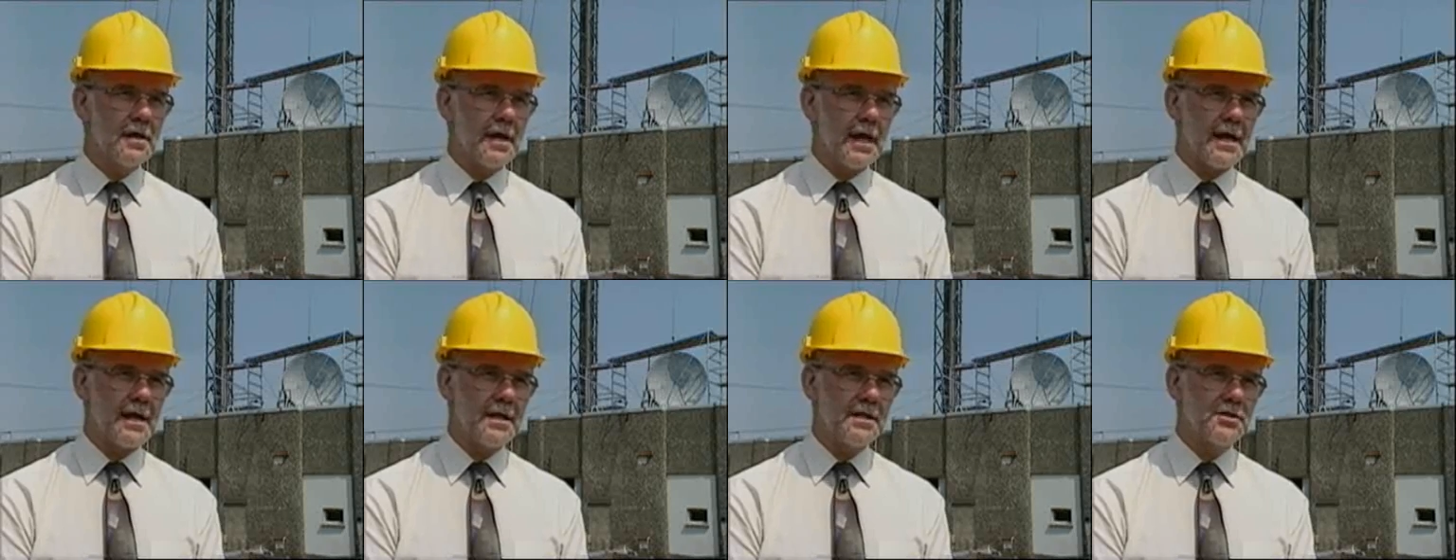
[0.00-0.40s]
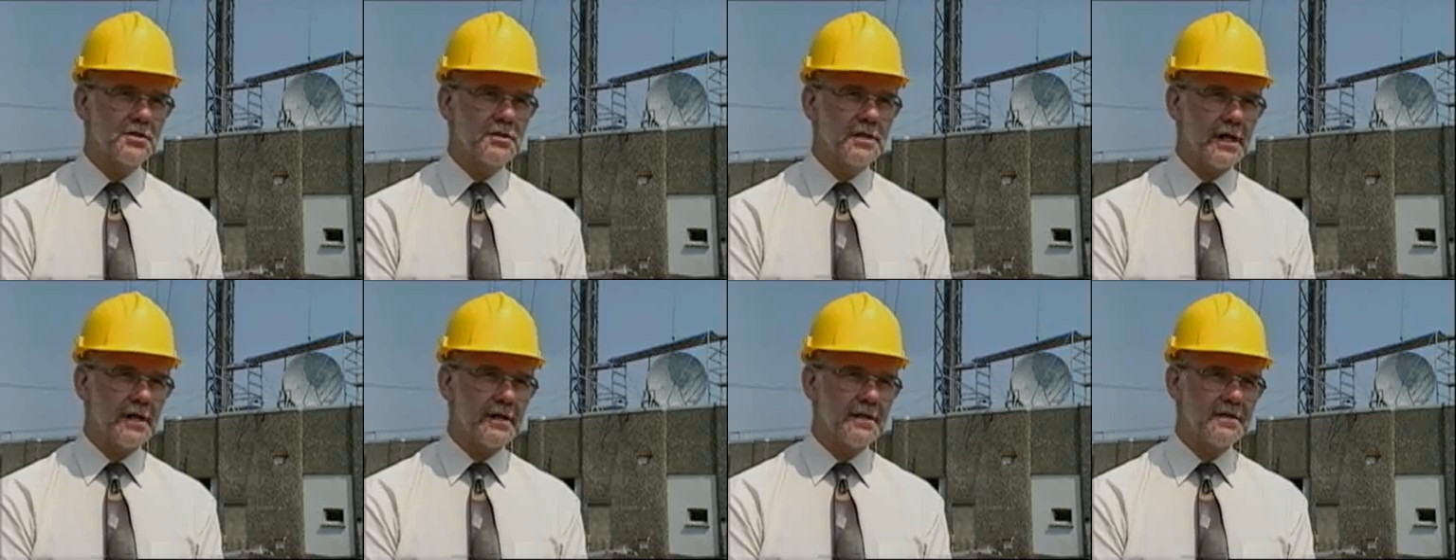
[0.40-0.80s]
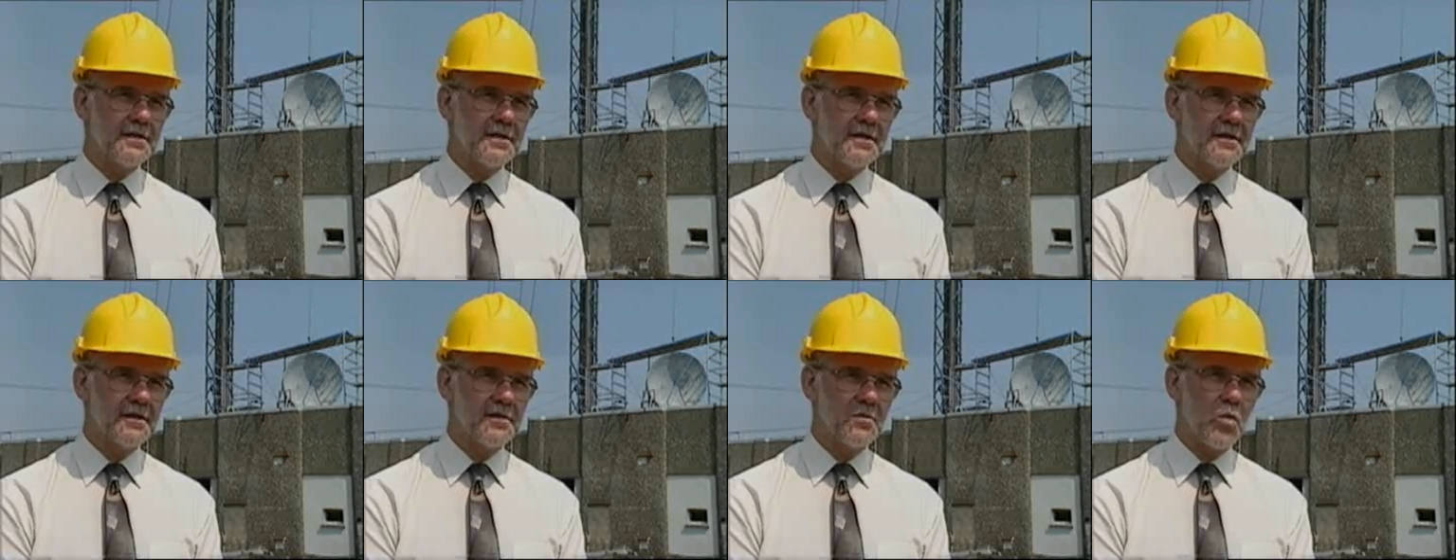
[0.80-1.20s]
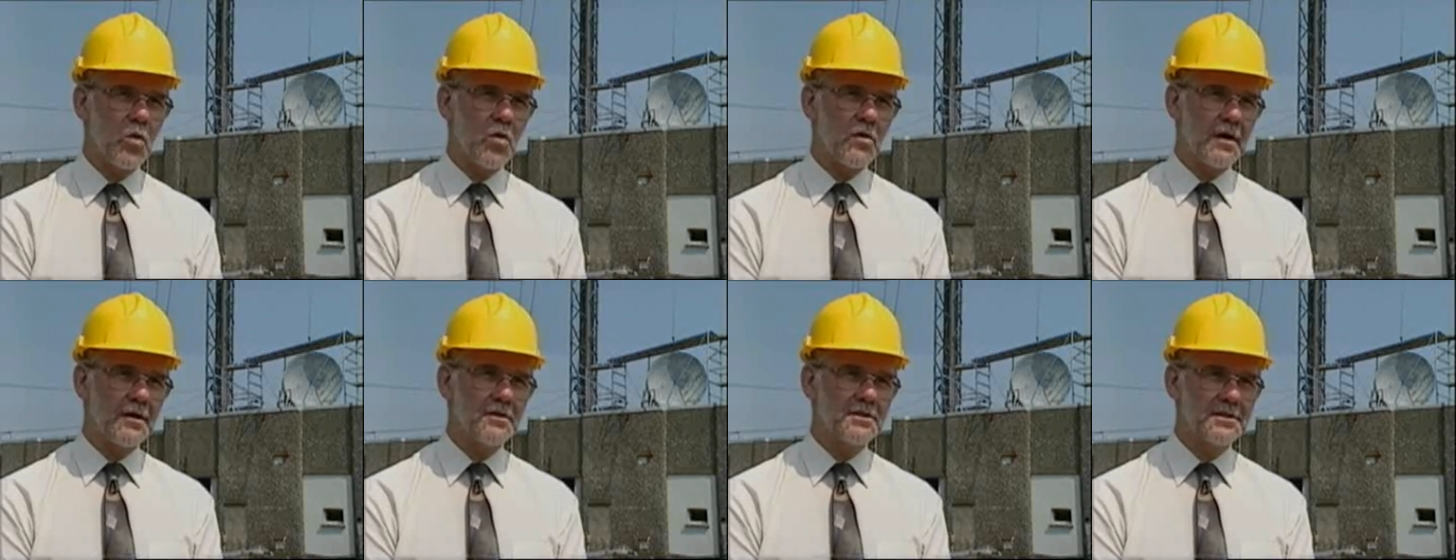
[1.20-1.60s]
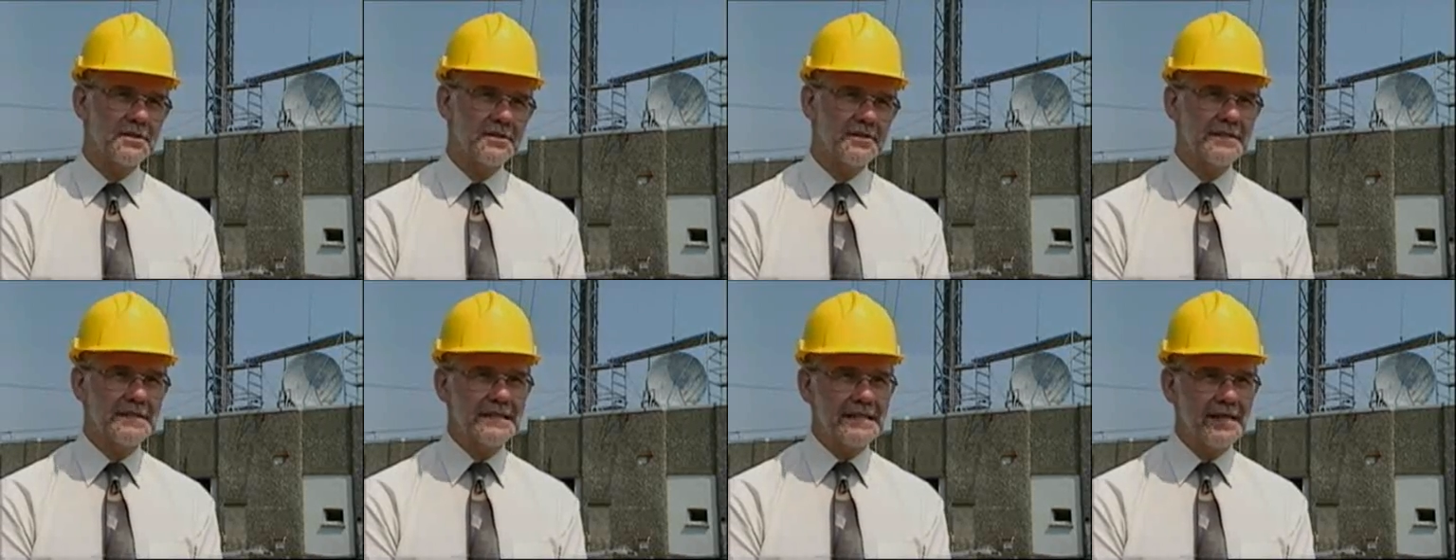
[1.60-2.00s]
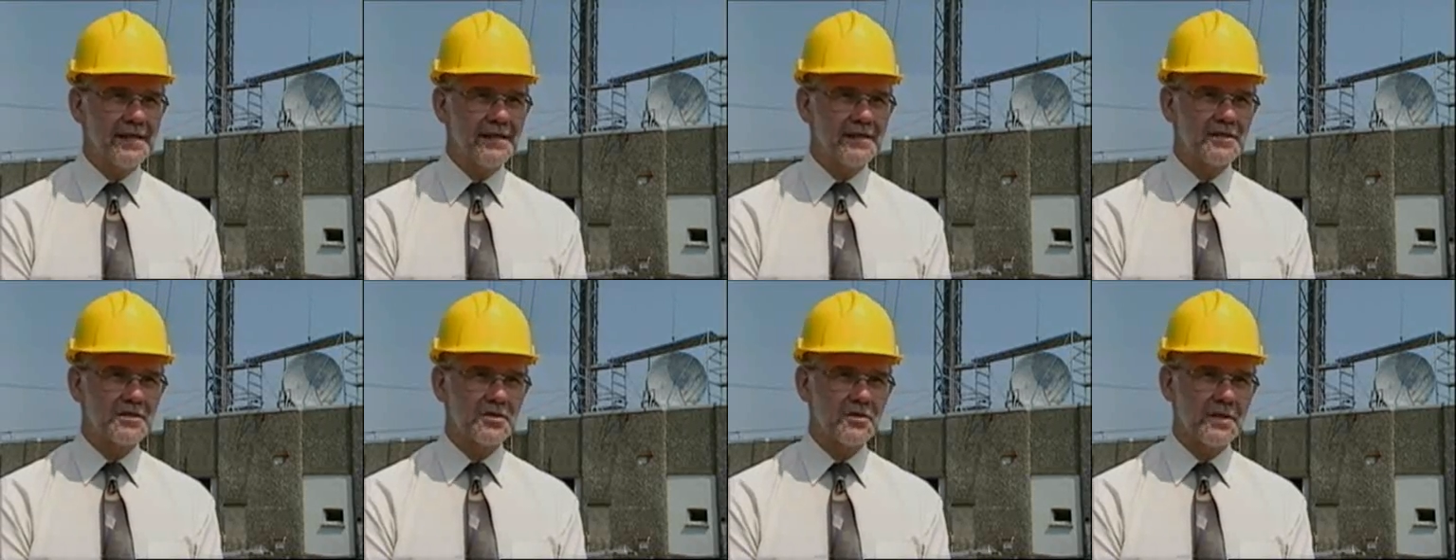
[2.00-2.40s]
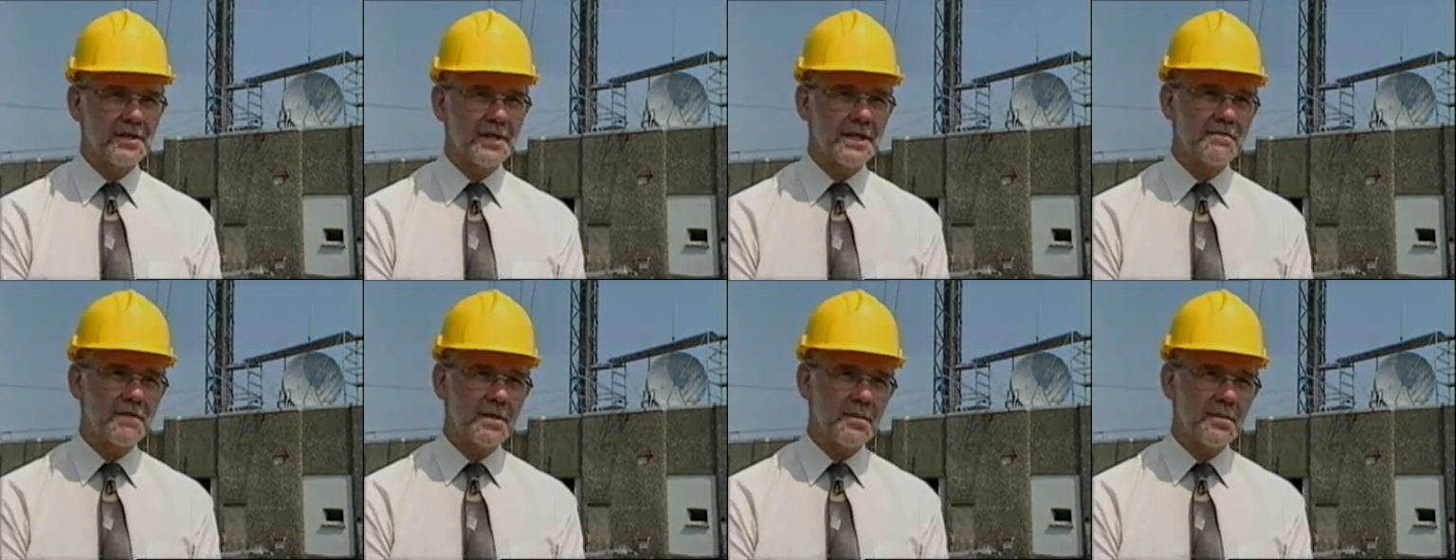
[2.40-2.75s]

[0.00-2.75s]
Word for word: age and uh, worn out, so it needs